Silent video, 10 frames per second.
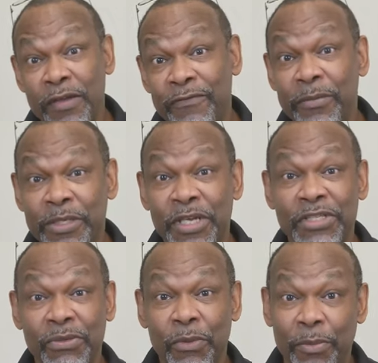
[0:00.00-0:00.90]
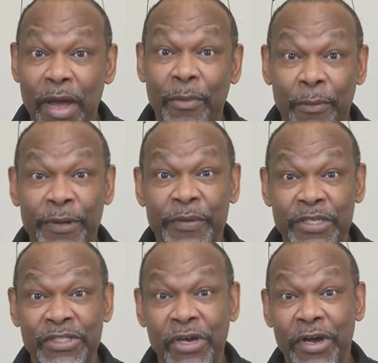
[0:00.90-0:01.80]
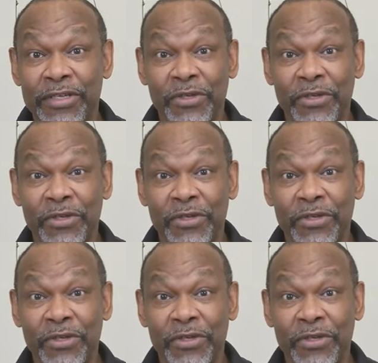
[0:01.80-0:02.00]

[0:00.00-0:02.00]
fermentation will probably restart.